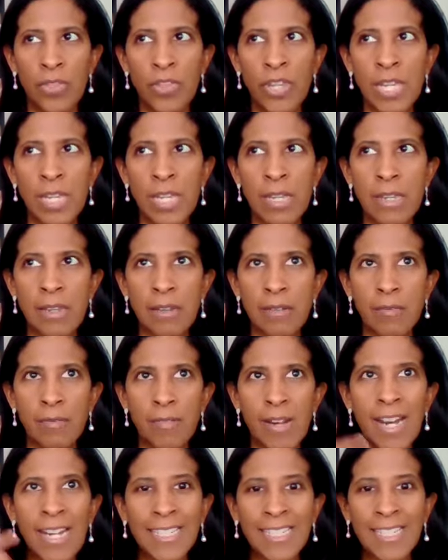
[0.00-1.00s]
the
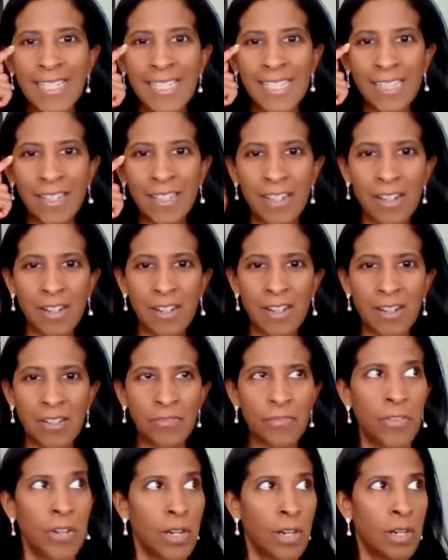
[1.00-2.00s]
idea
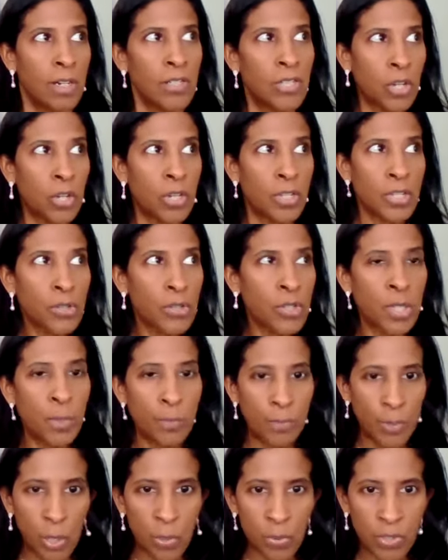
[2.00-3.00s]
of, Dawn, you're
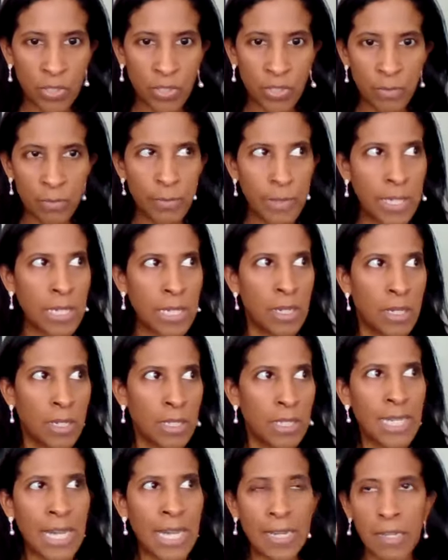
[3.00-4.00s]
supposed to be
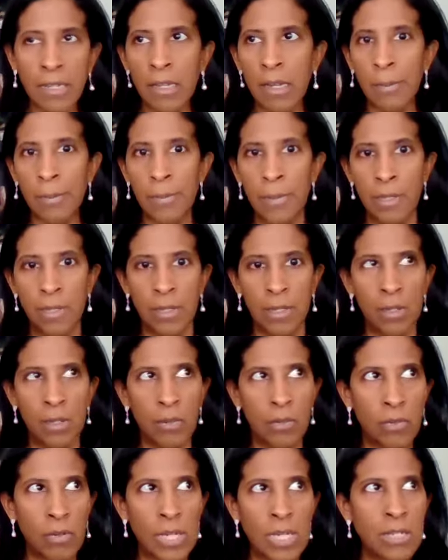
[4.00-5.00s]
getting up,
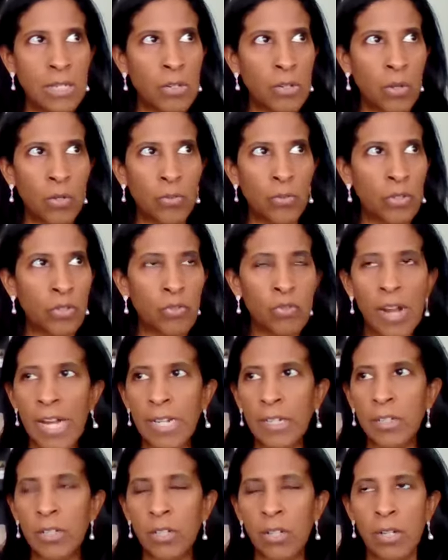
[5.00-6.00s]
the
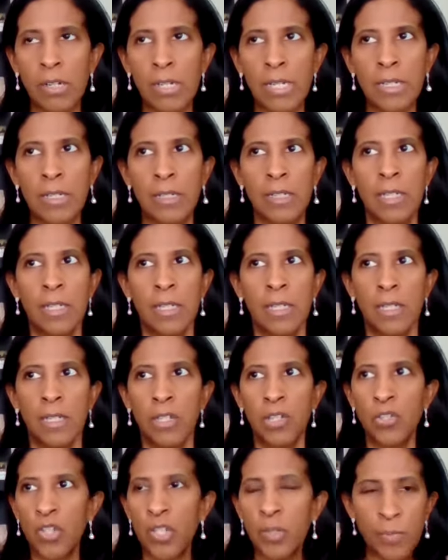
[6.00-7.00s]
crack of dawn.
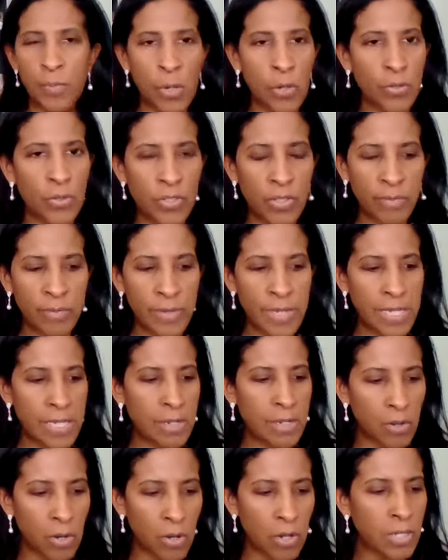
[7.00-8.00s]
You're supposed to
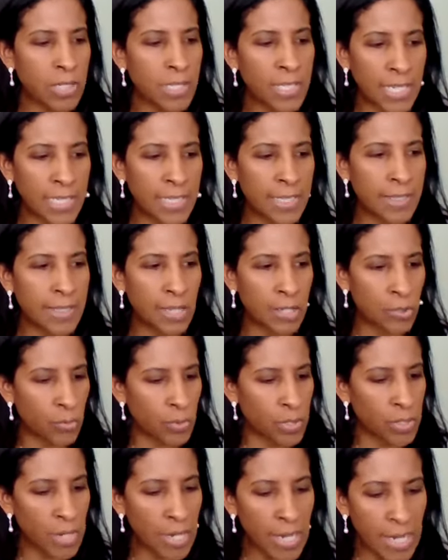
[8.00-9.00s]
be on a tight
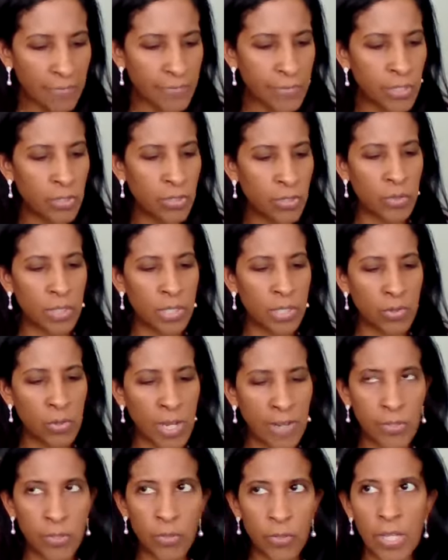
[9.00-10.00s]
schedule. You have to do this.
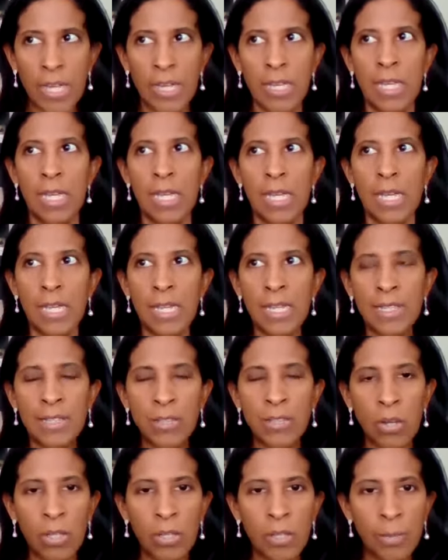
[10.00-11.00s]
You have to do that.
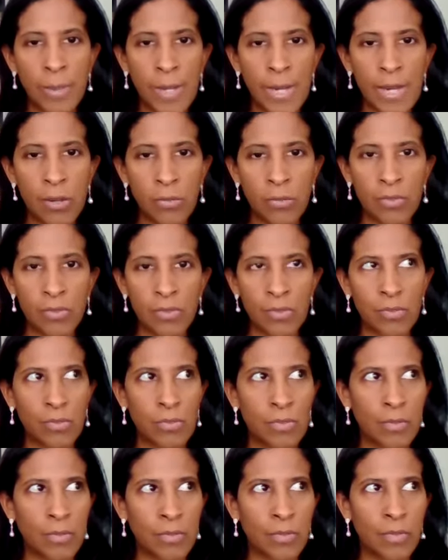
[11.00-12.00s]
It's all about
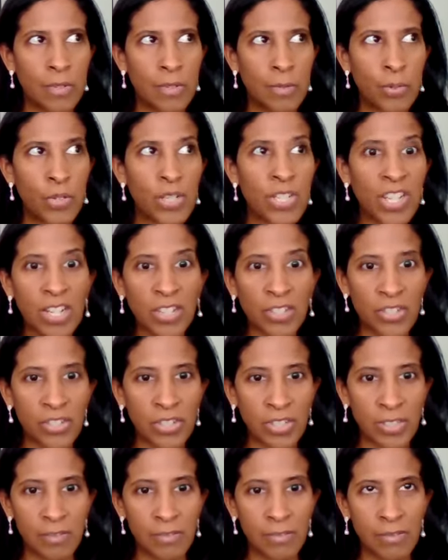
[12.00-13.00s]

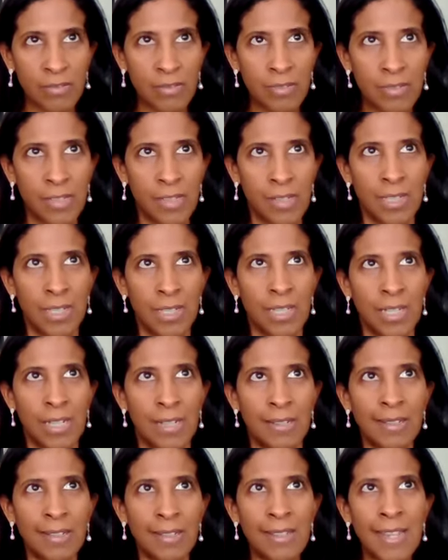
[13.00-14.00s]
production.
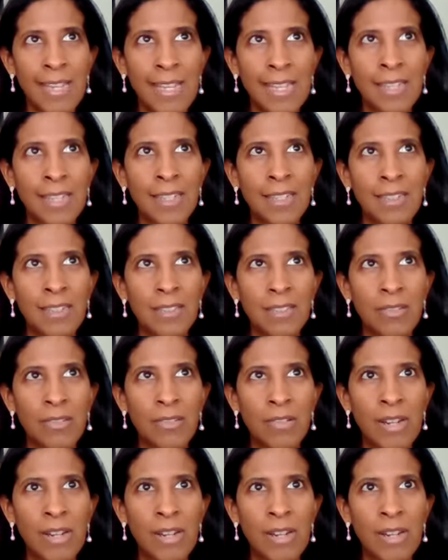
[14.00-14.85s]
And